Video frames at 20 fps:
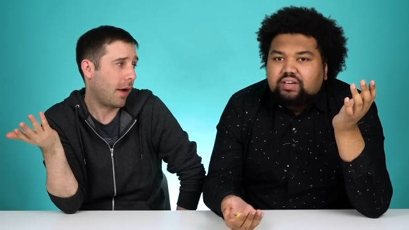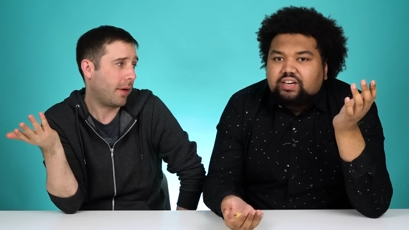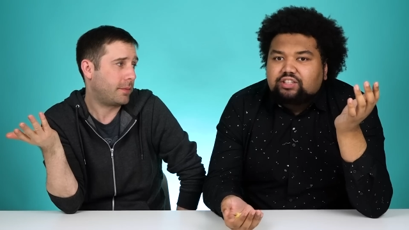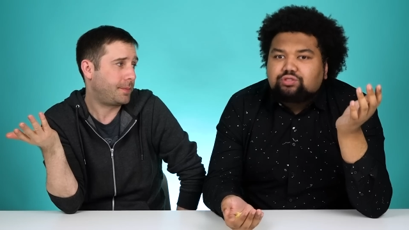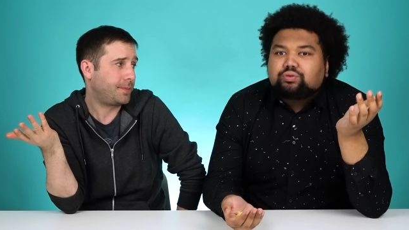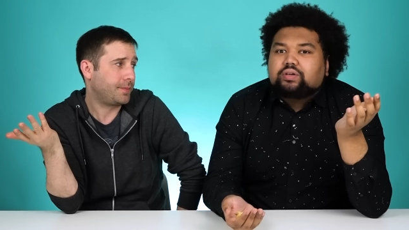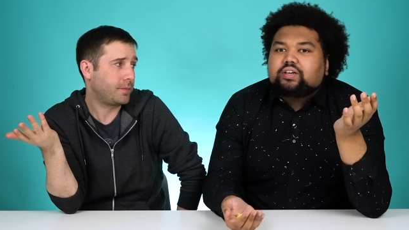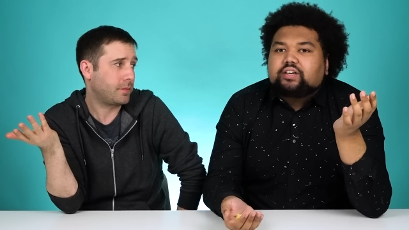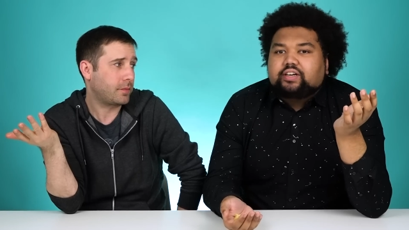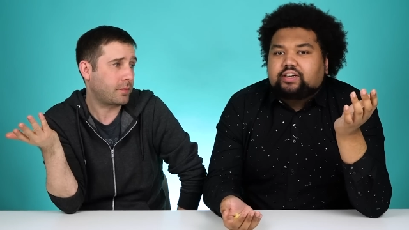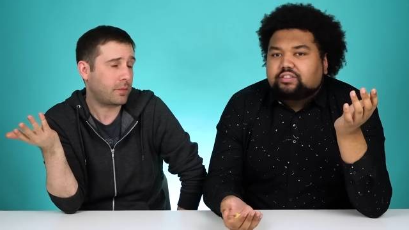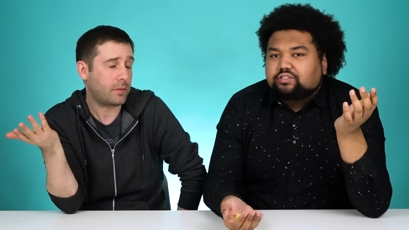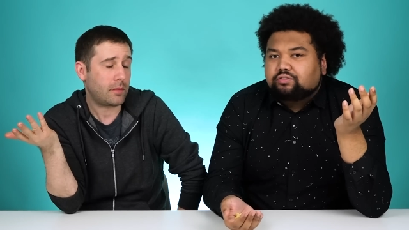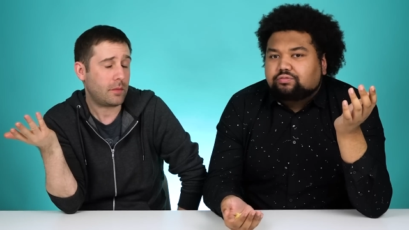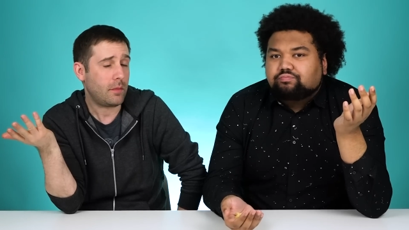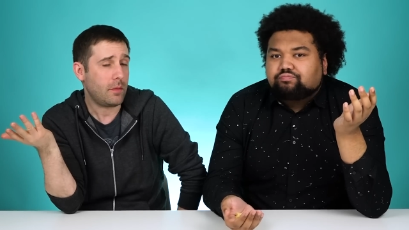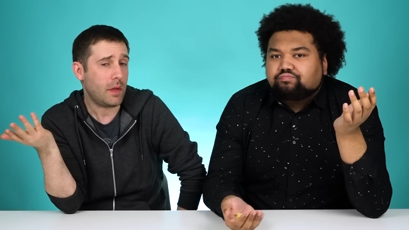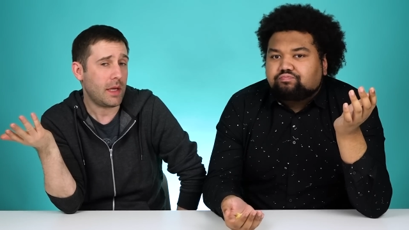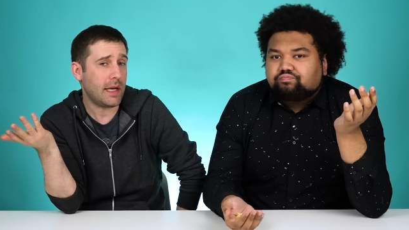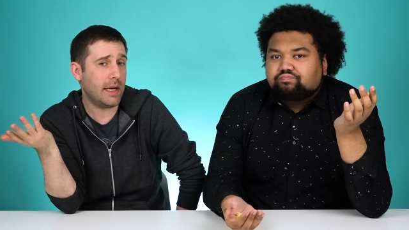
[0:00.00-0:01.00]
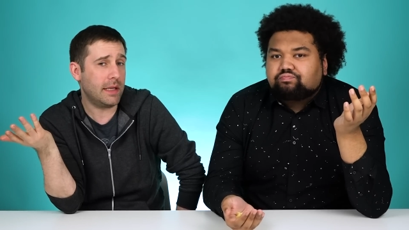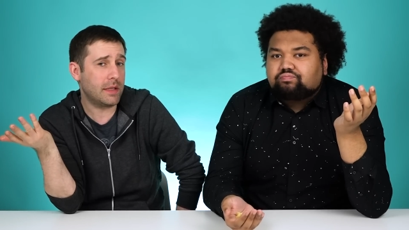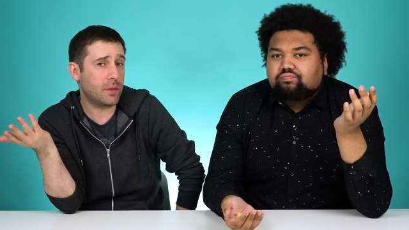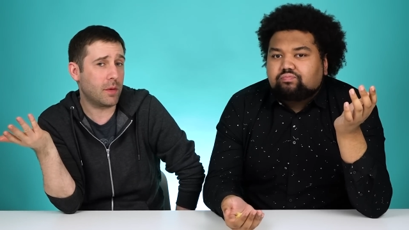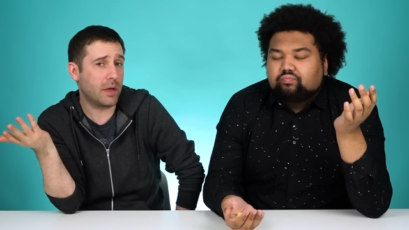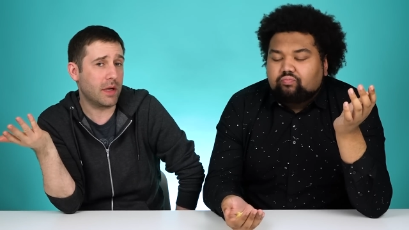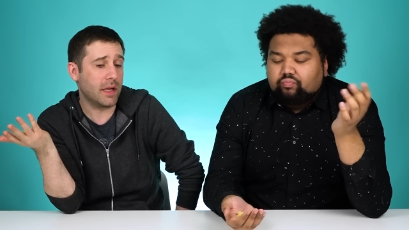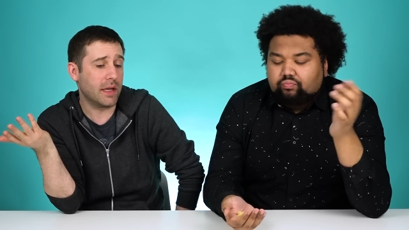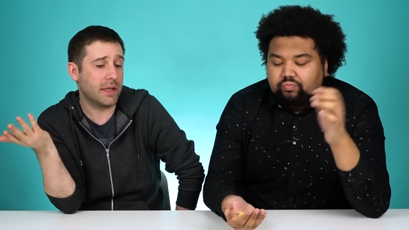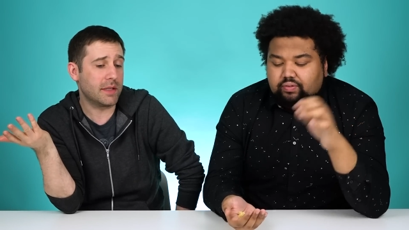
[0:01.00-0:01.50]
Speaker 1: it is what it is.
Speaker 2: It is
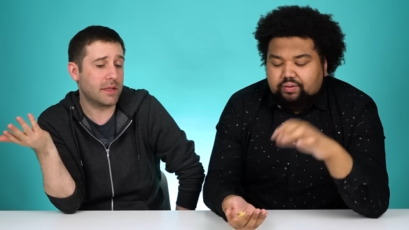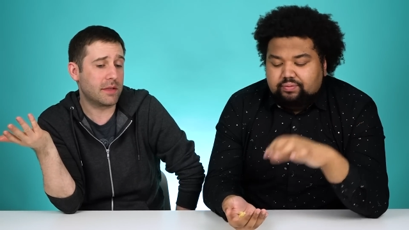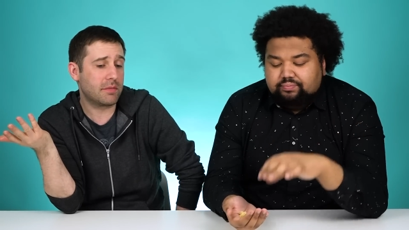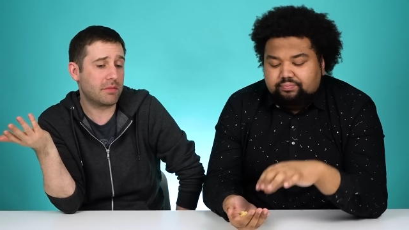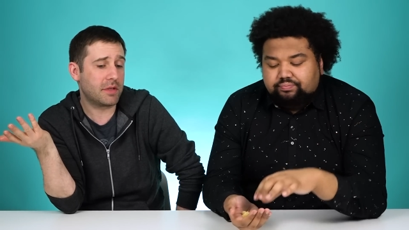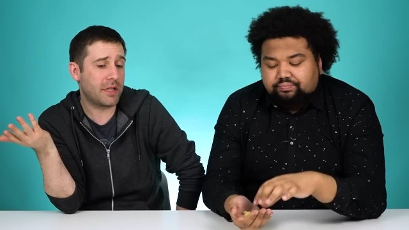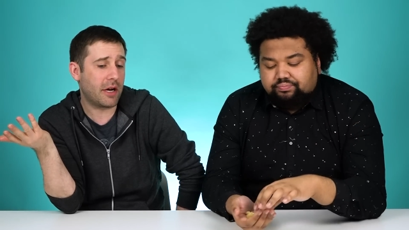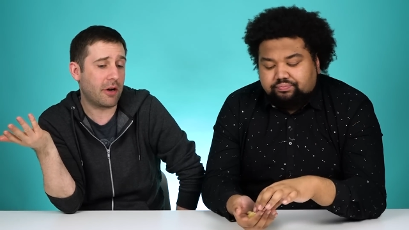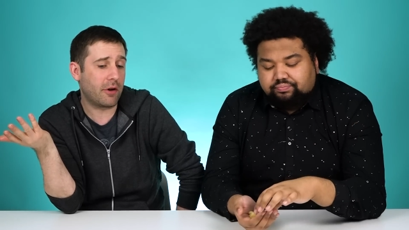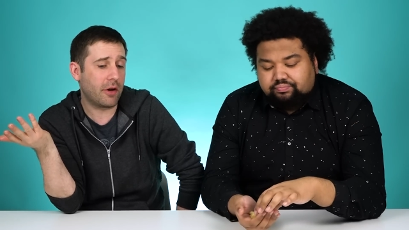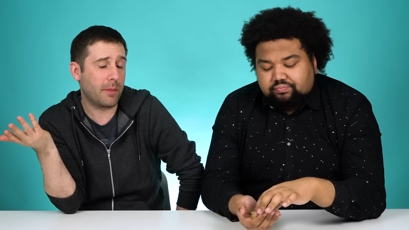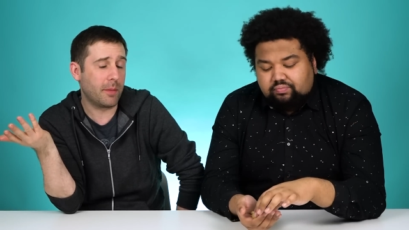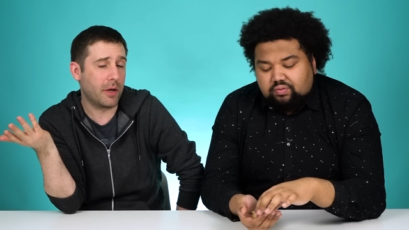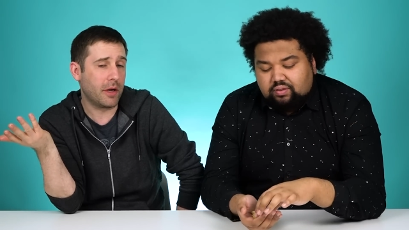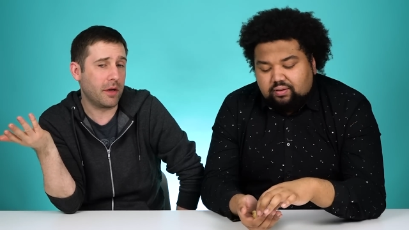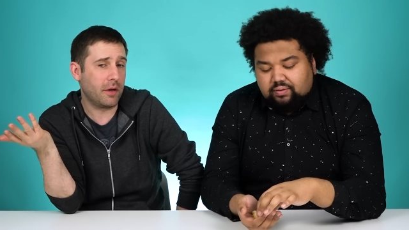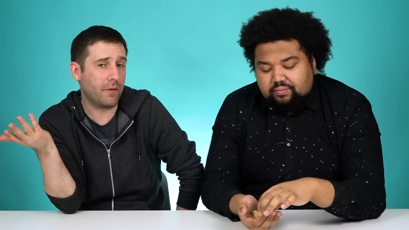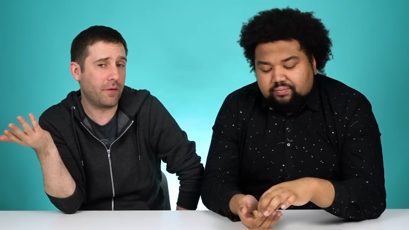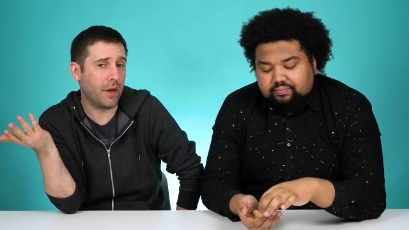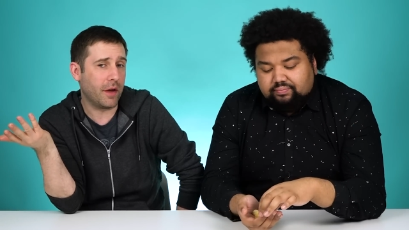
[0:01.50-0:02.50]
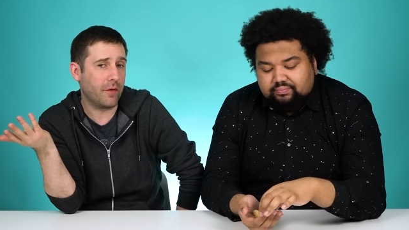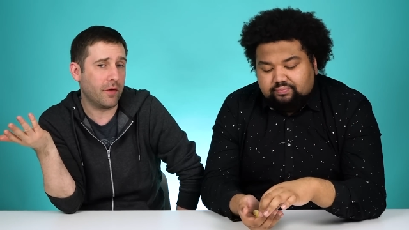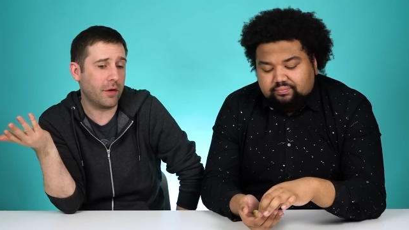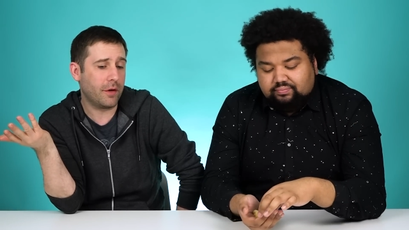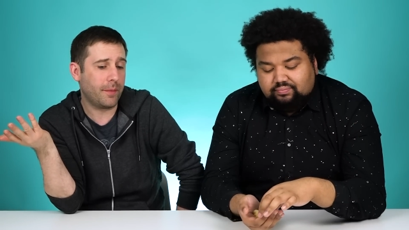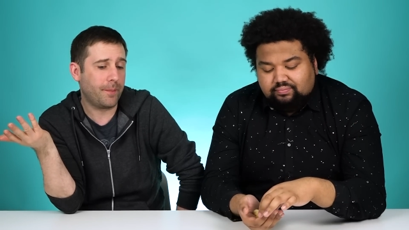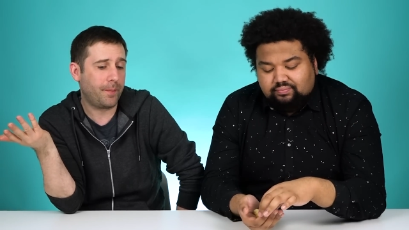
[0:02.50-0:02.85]
what it is. Sour cream and onion flavored.